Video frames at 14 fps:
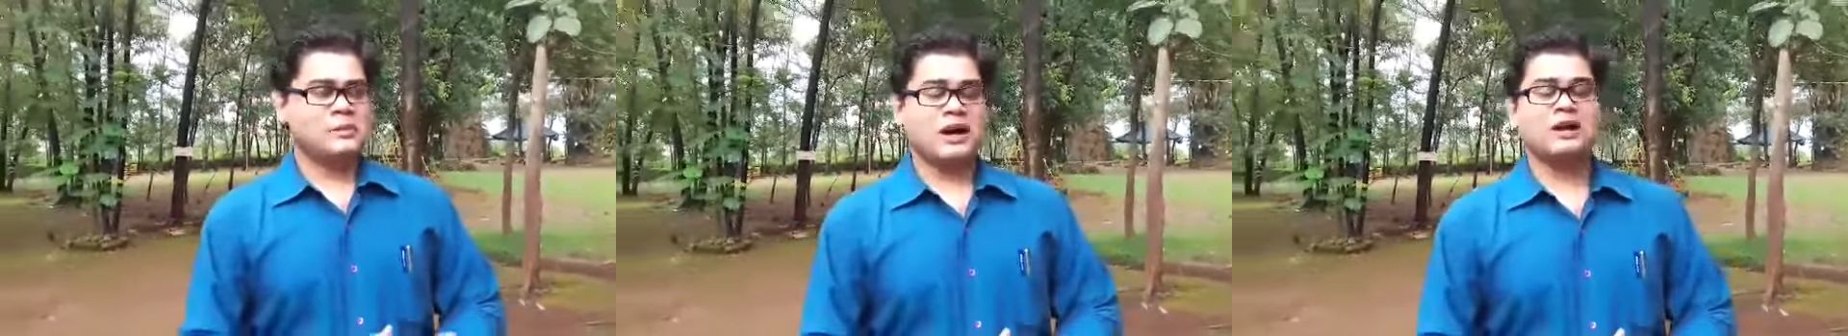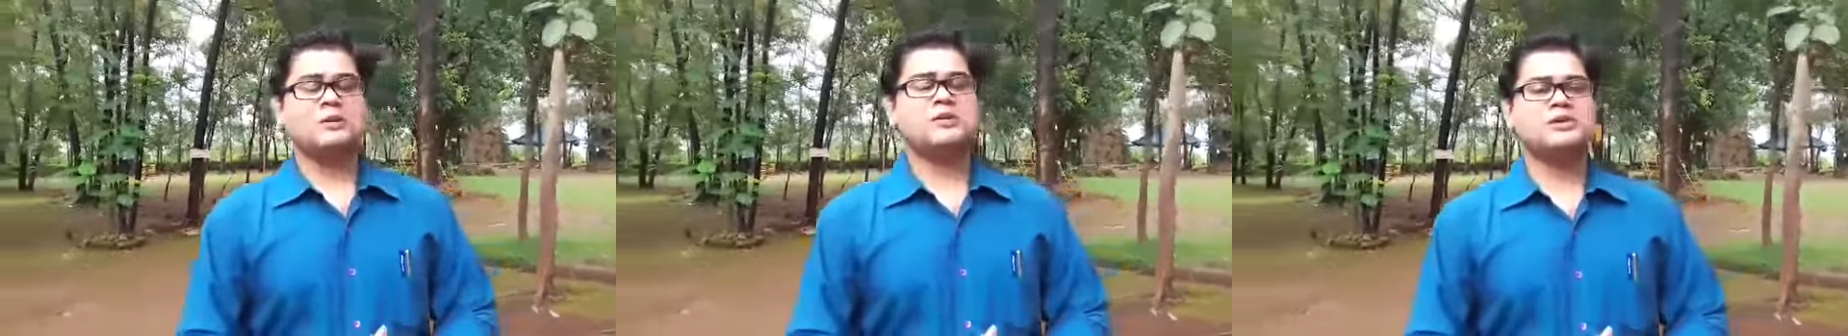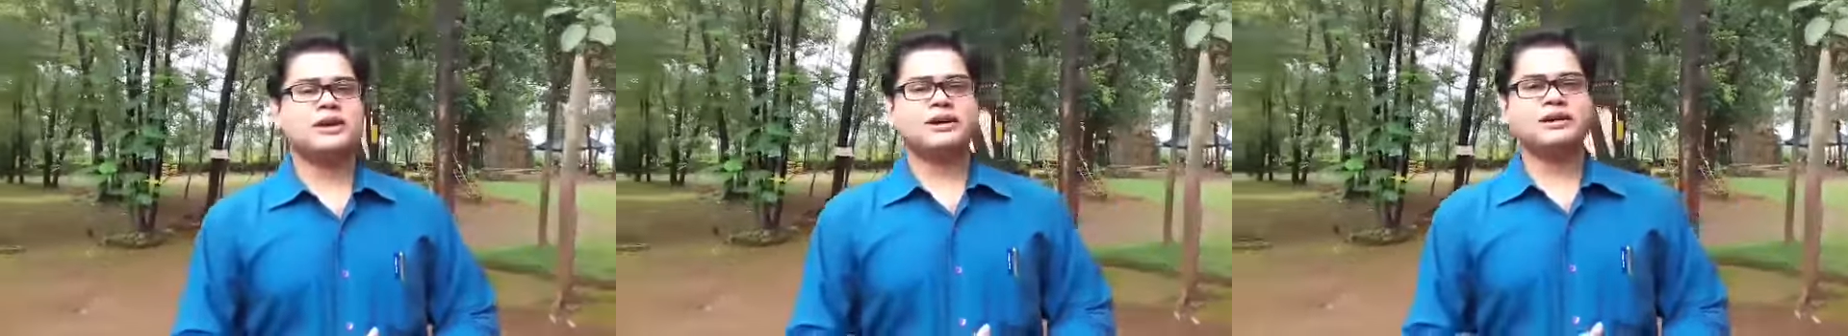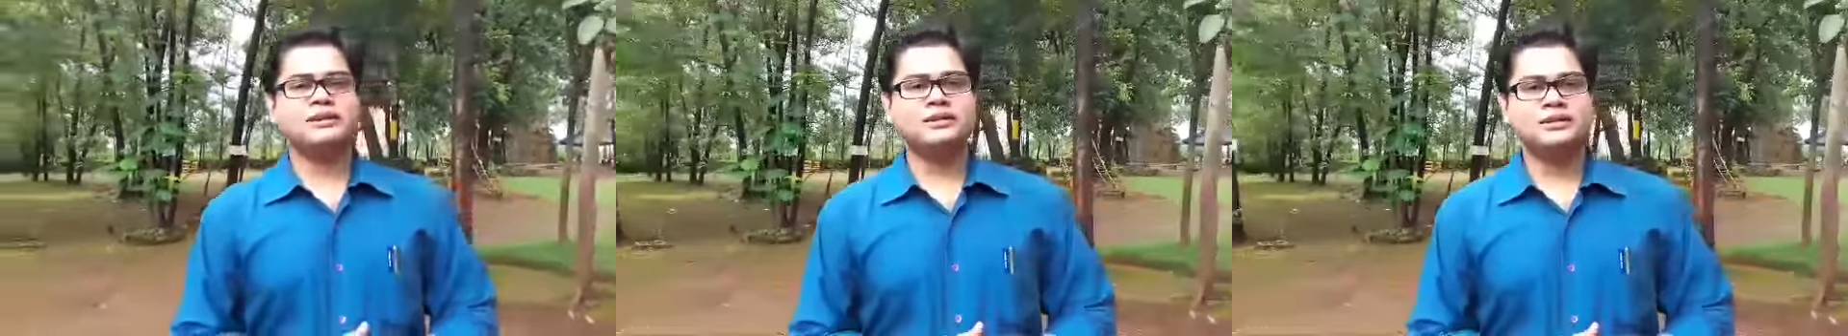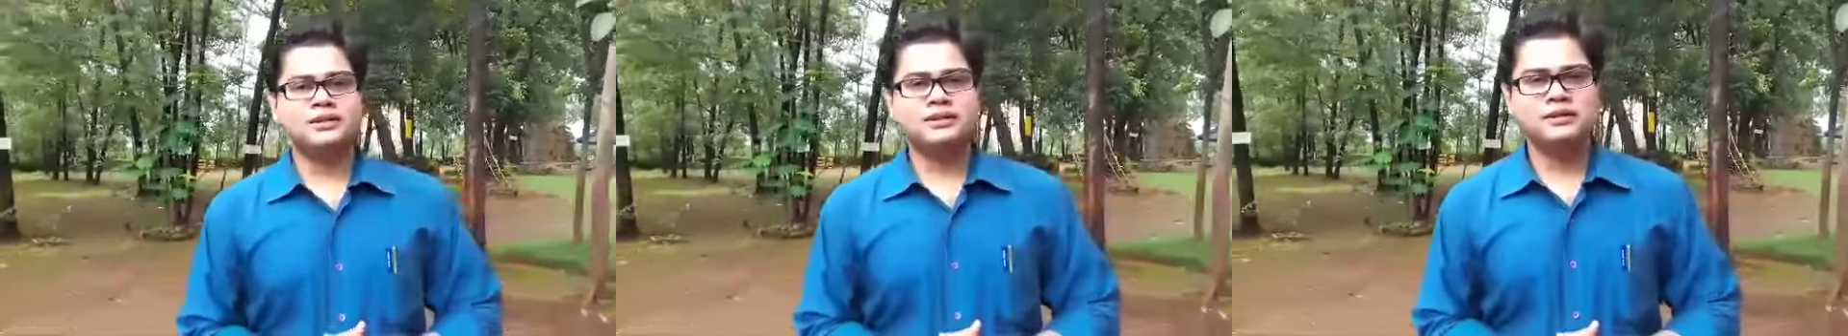My name is Anand
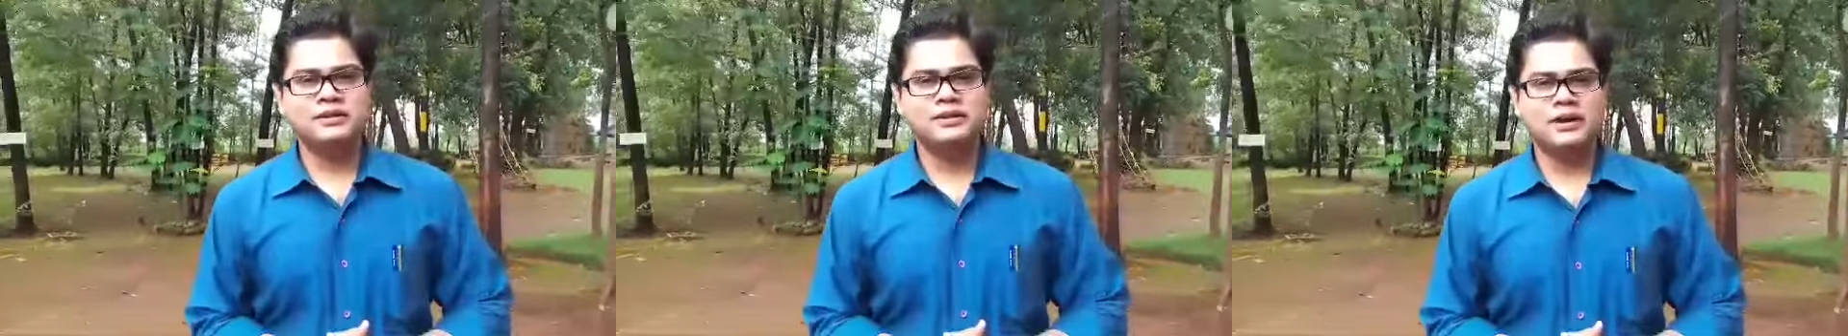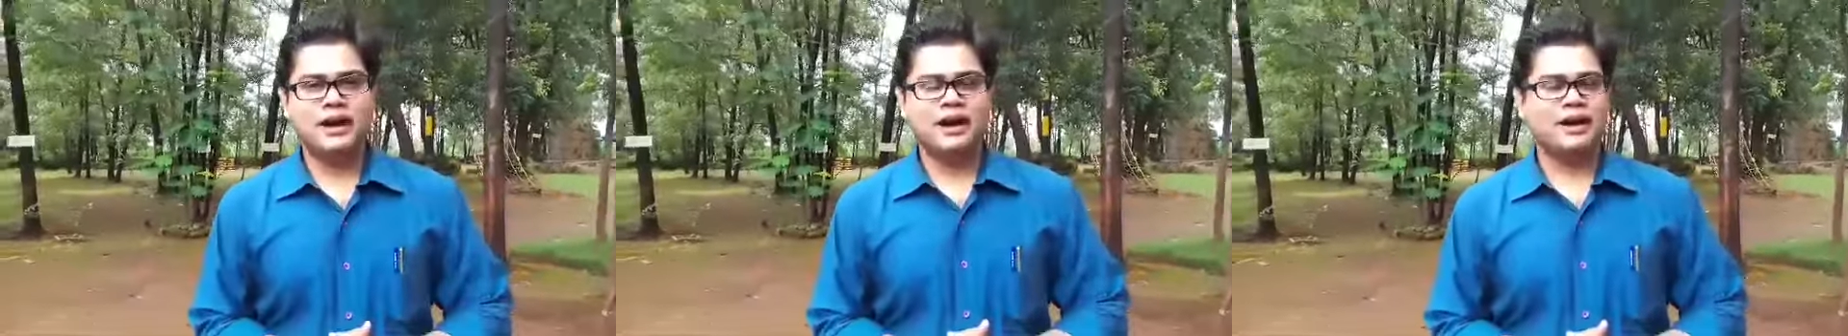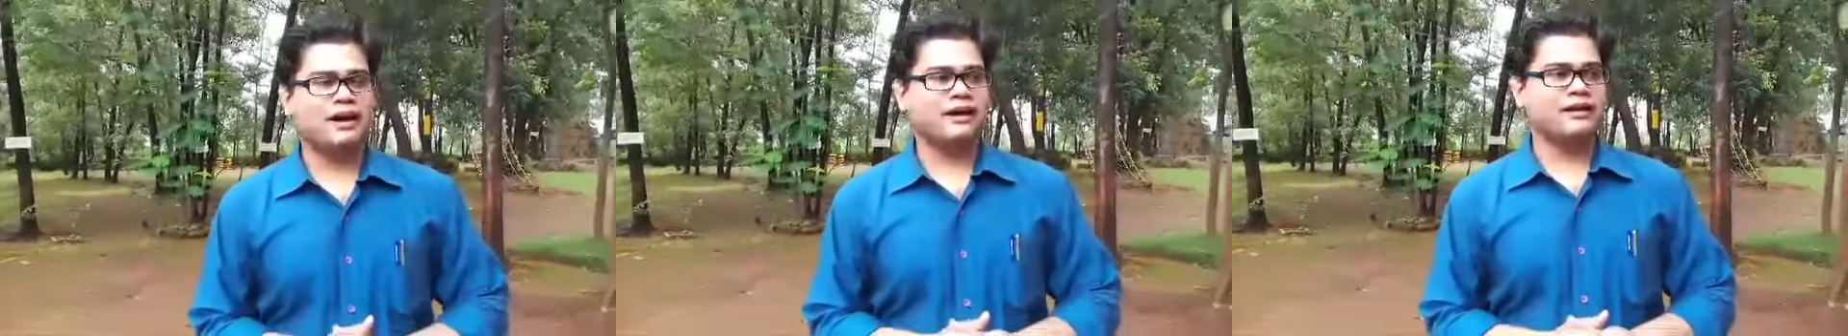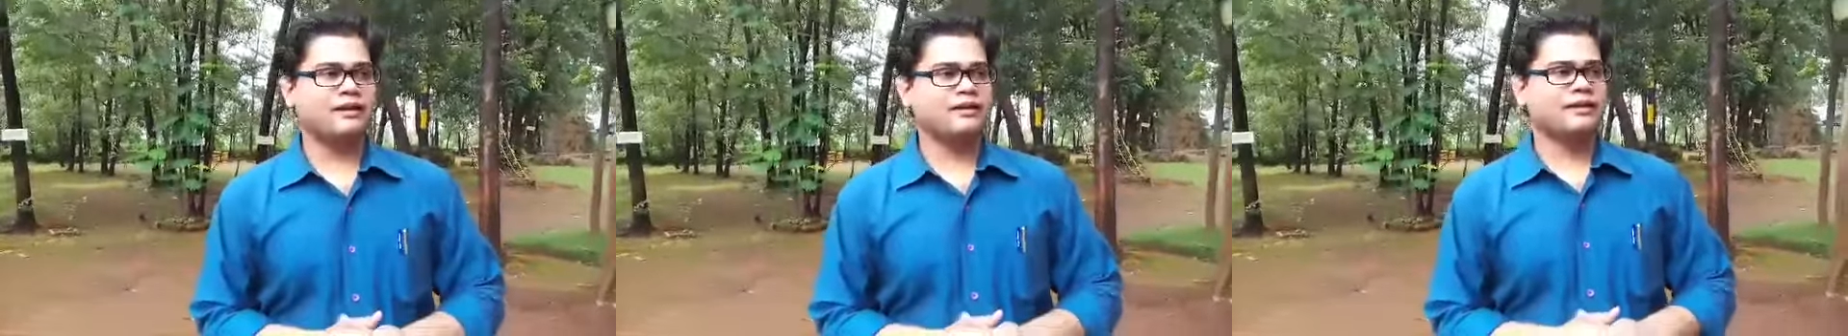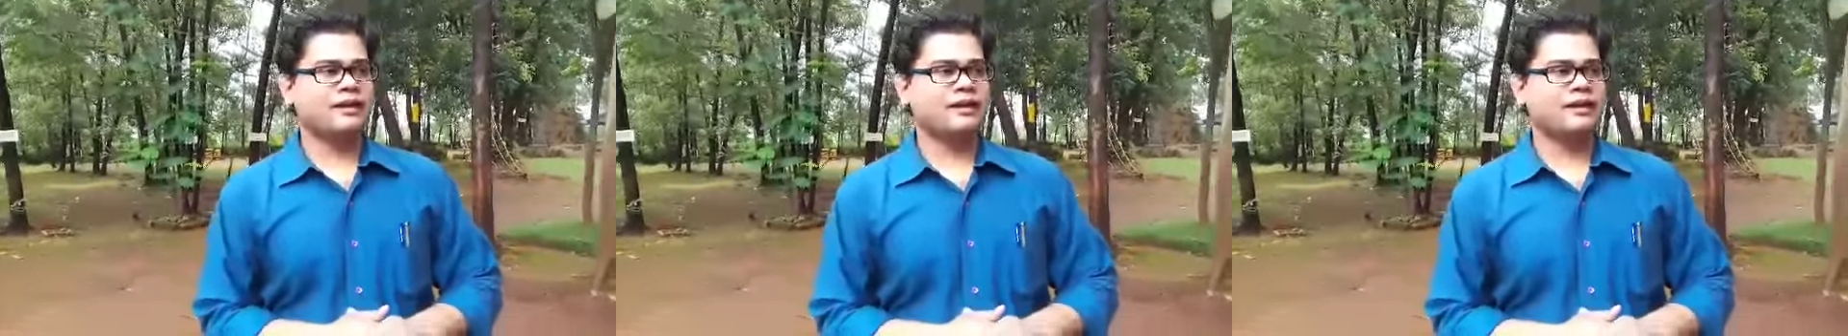and